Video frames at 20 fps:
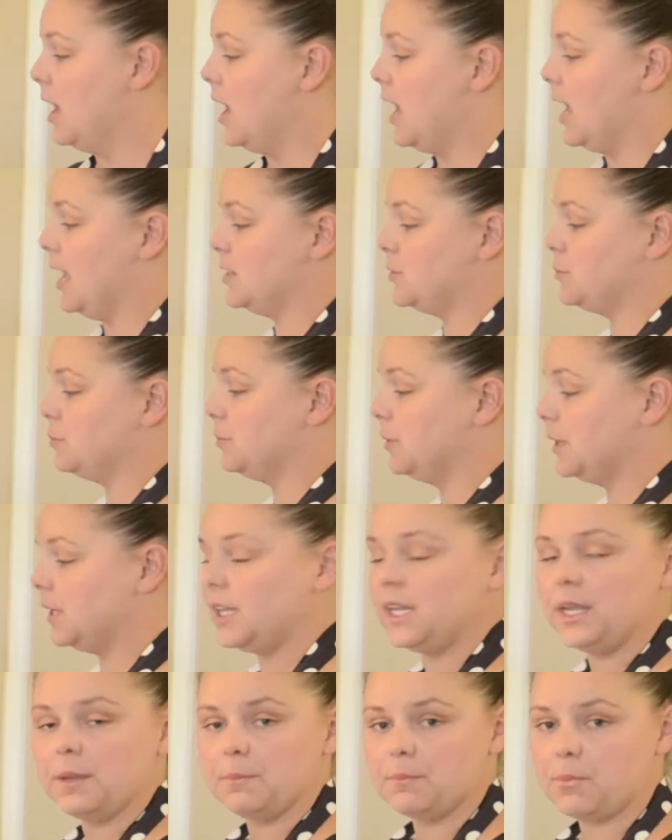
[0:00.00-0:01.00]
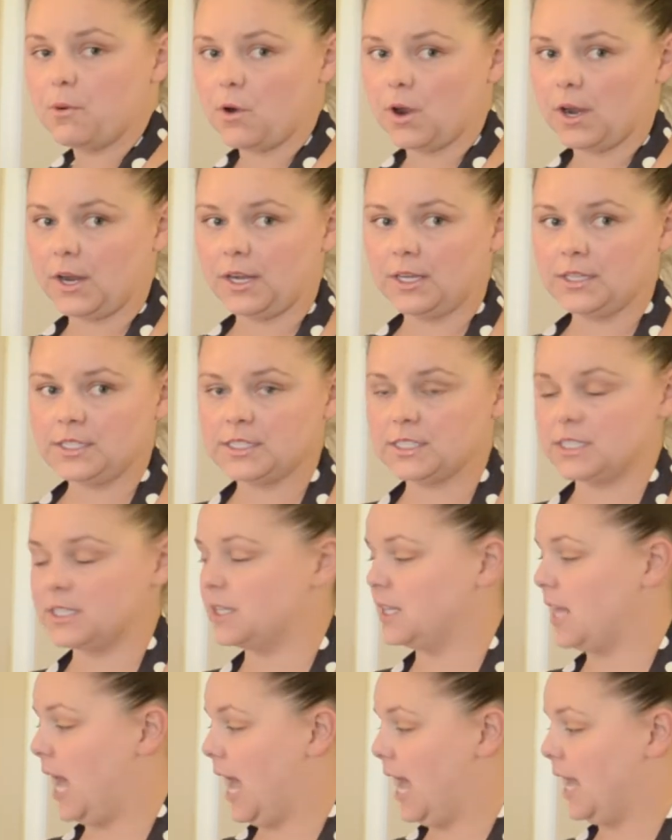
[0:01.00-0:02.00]
It's really important
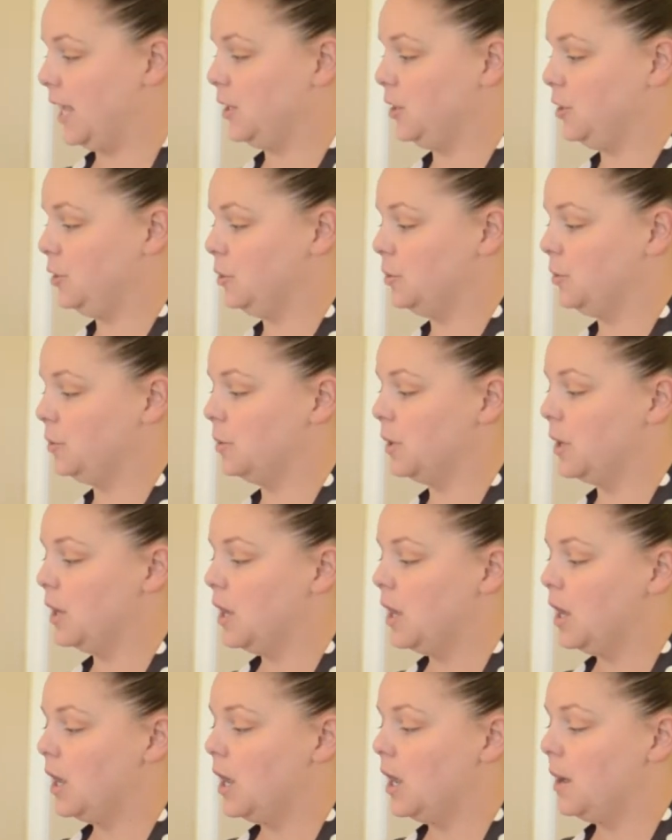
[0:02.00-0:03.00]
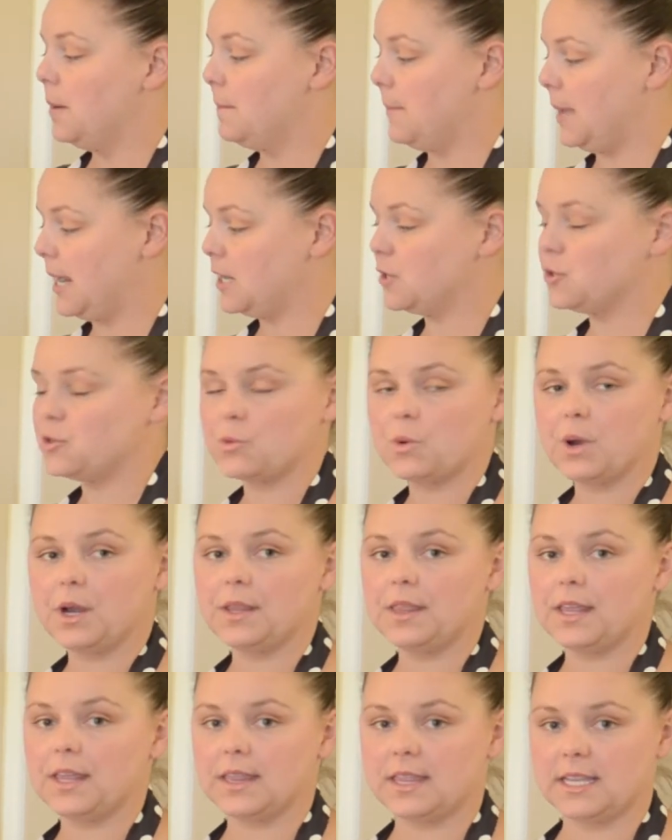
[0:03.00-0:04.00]
that you make
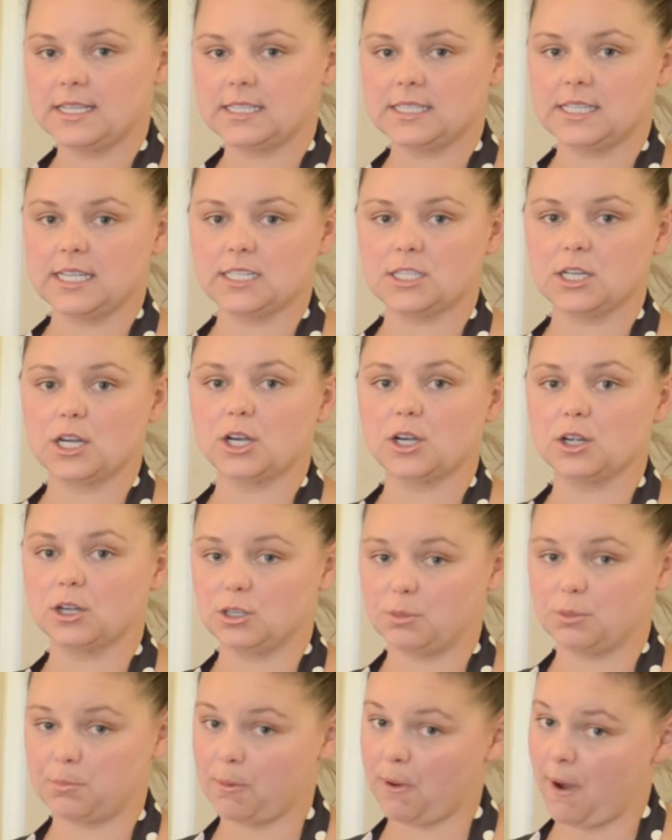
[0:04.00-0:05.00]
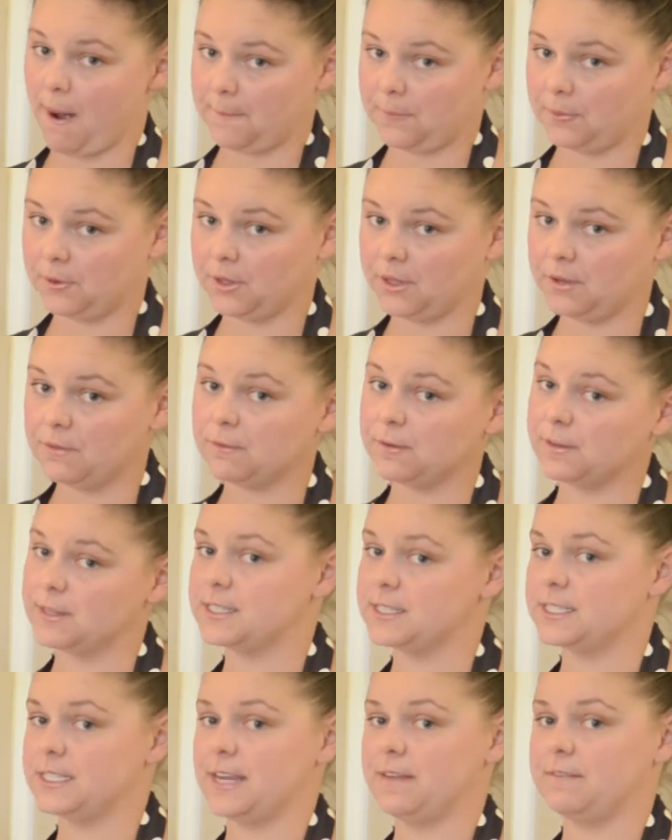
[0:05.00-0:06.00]
sure that things are cooked properly for the
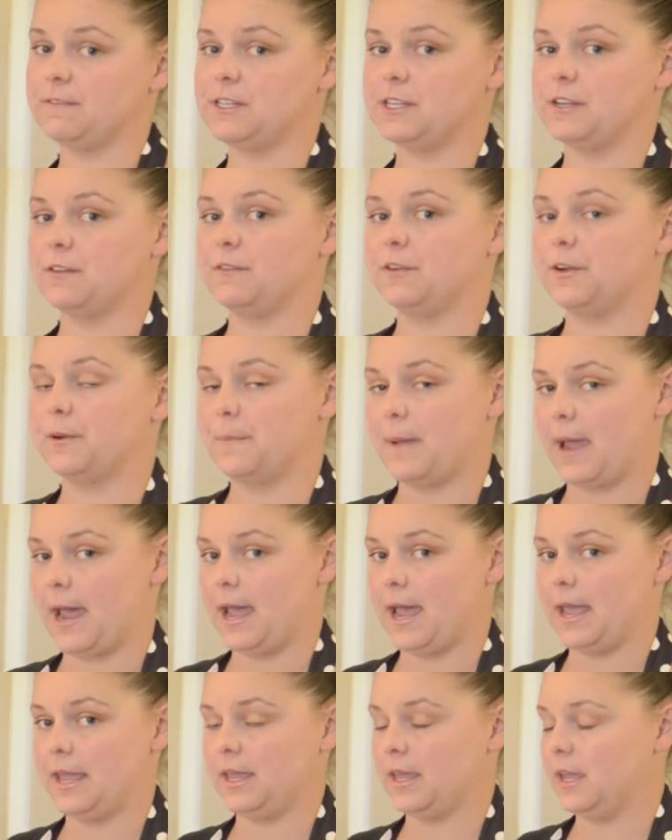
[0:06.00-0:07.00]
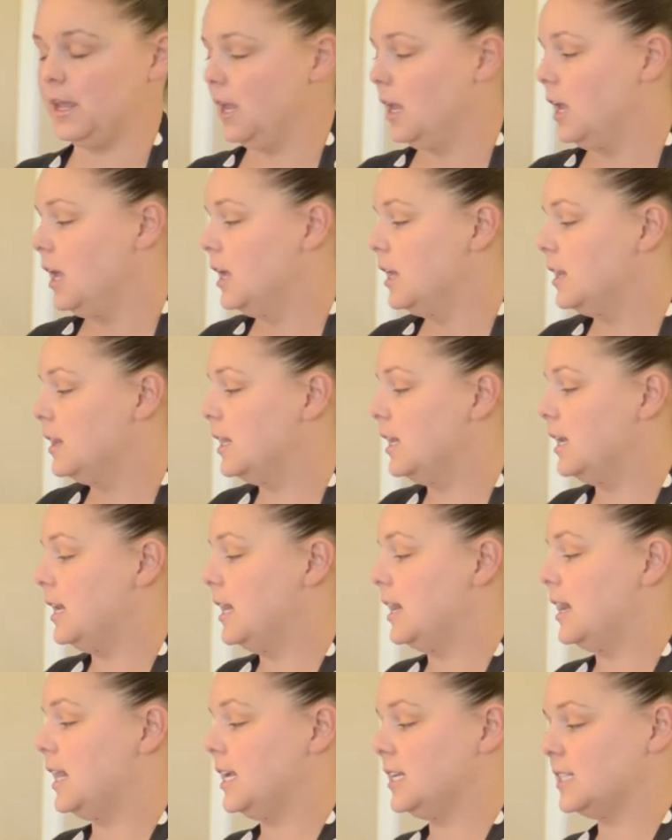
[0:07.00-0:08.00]
safety of your pet. The
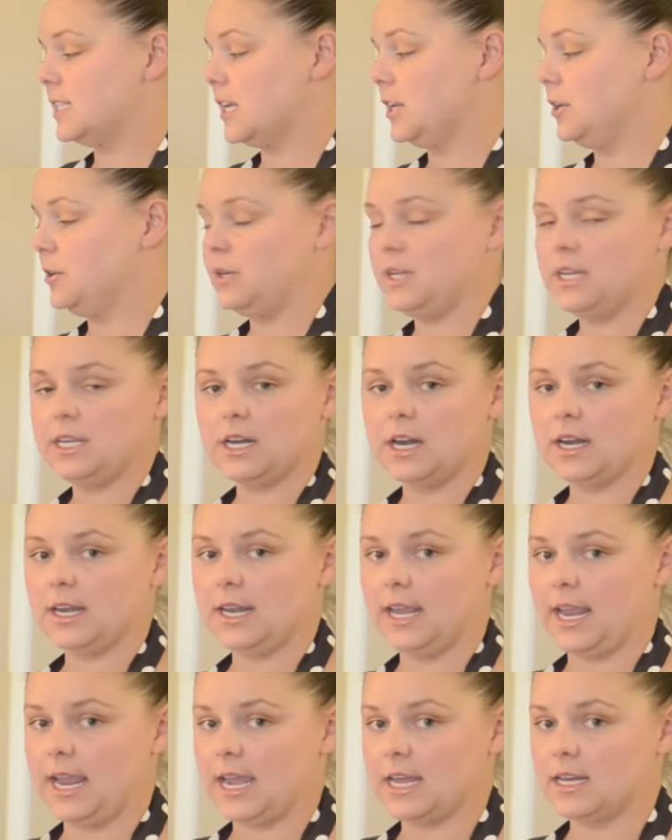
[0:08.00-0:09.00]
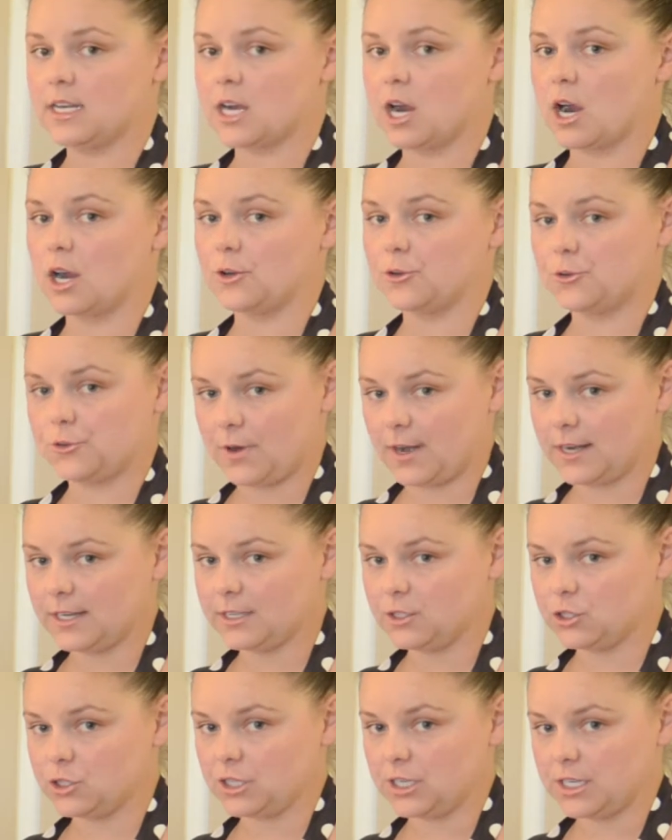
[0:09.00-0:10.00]
things that you need on hand are
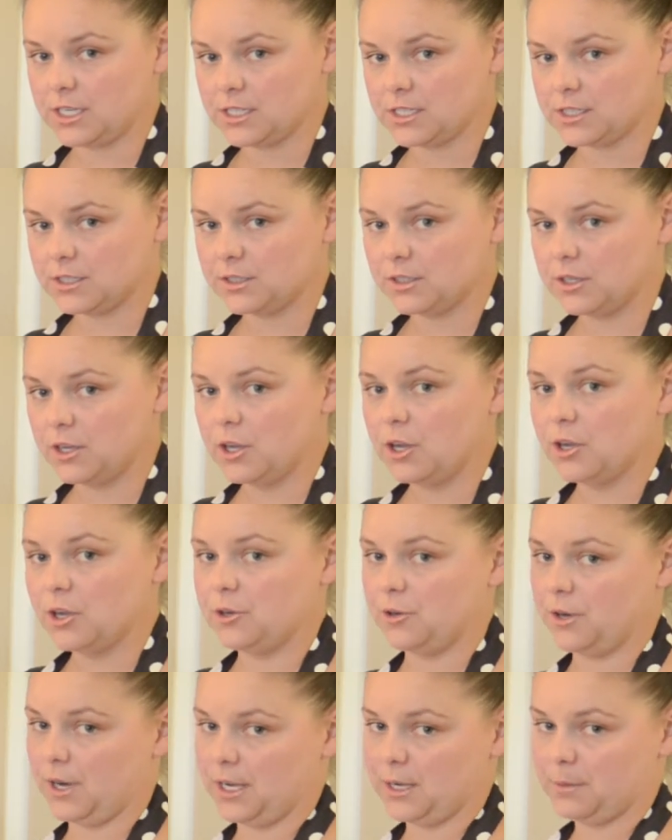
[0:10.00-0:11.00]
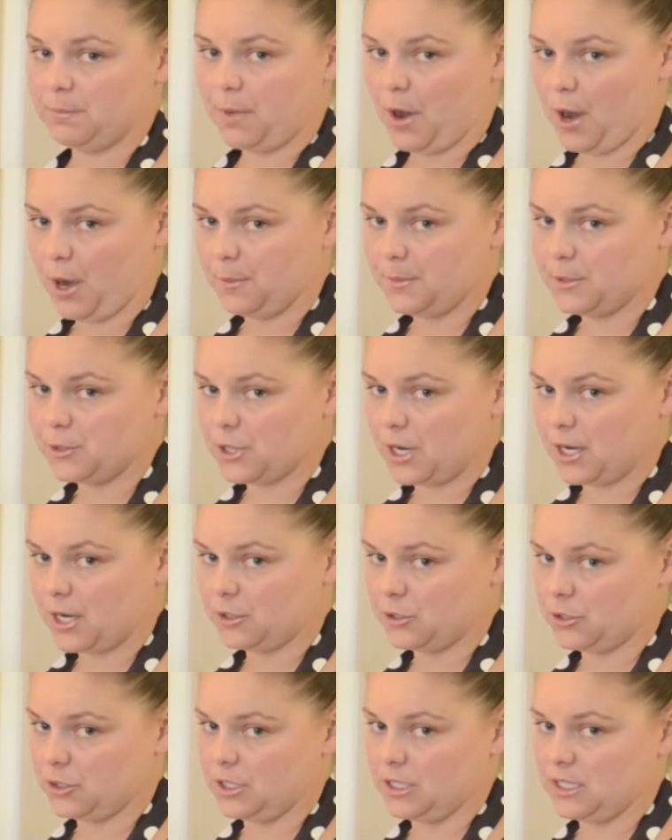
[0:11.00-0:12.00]
shredded cheese, grated
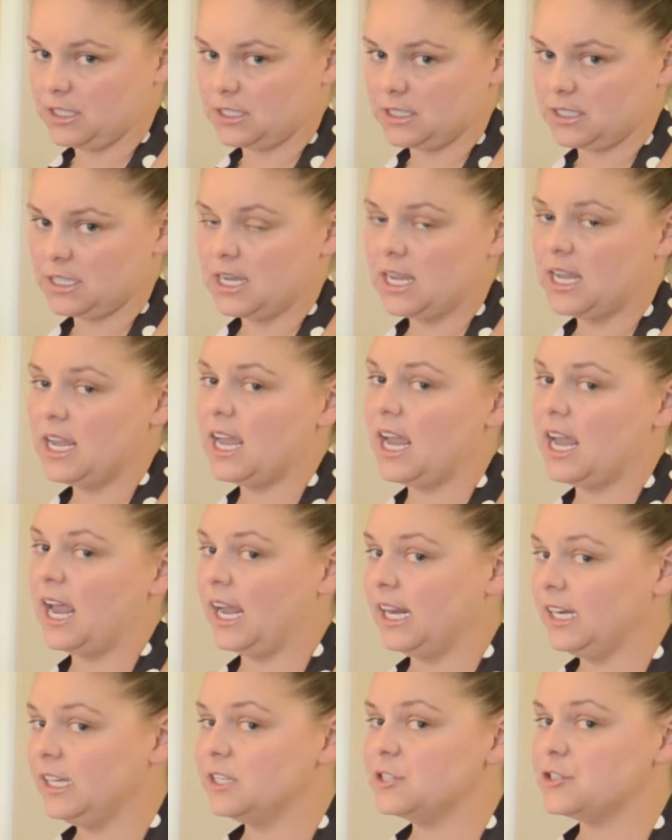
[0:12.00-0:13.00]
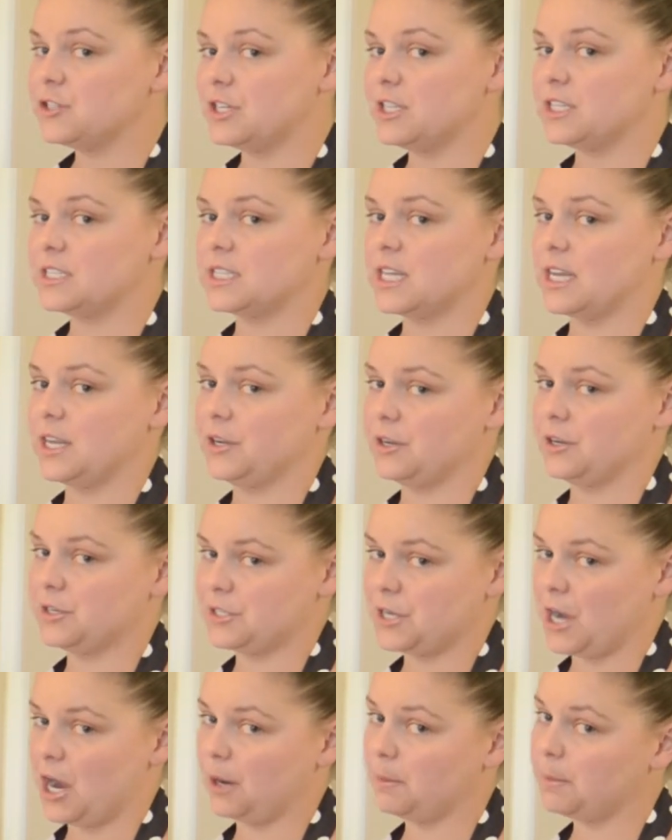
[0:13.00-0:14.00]
Parmesan cheese, any cheese that your
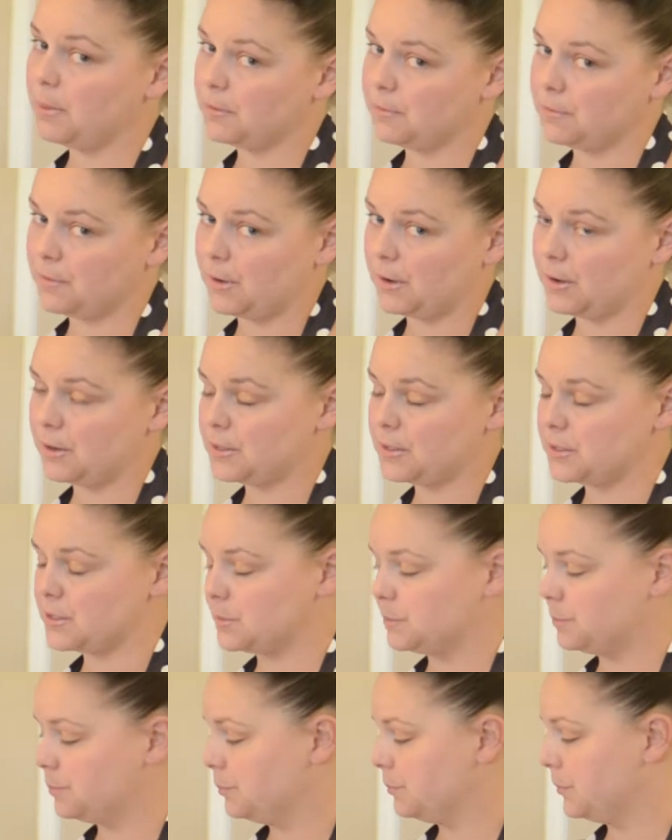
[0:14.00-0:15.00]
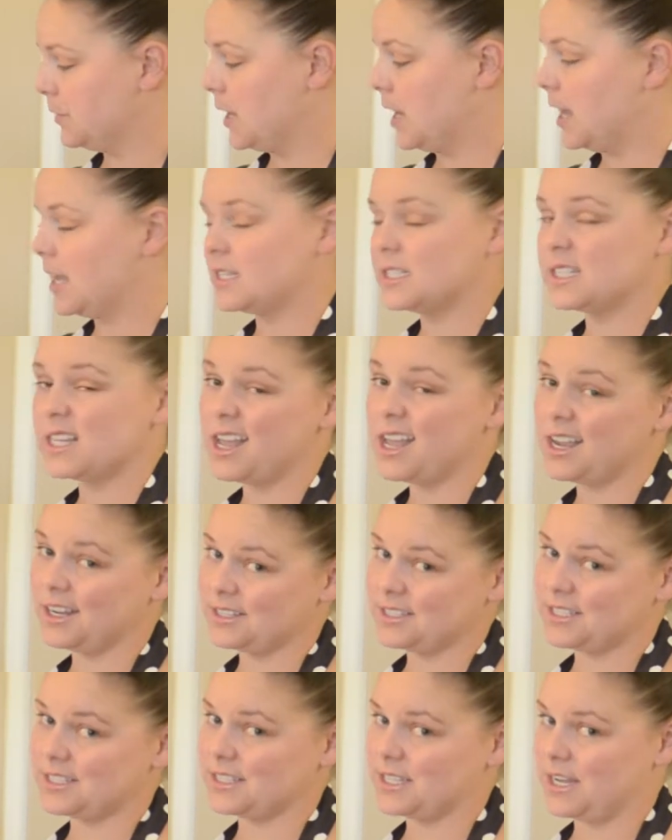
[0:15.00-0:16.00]
dog prefers, as long
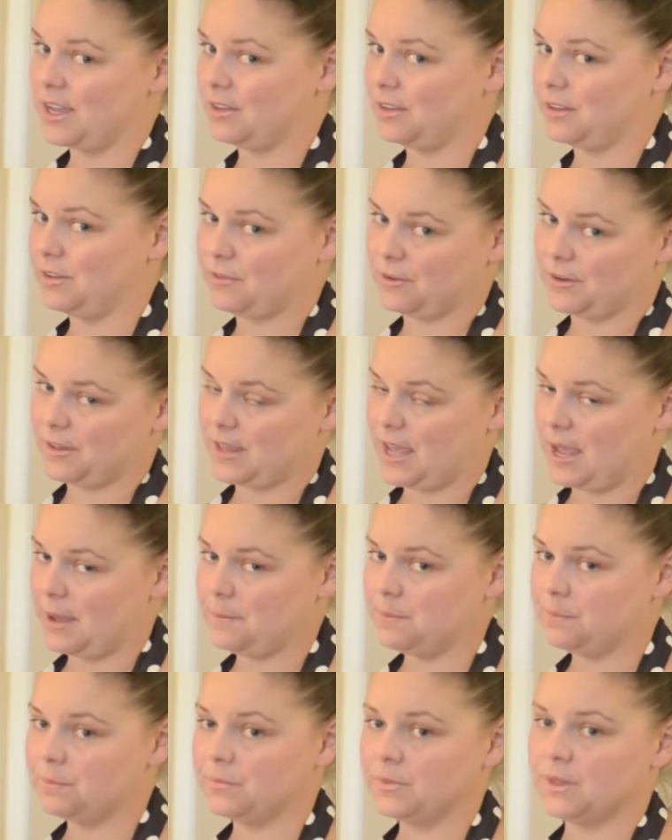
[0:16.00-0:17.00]
as it's healthy for them,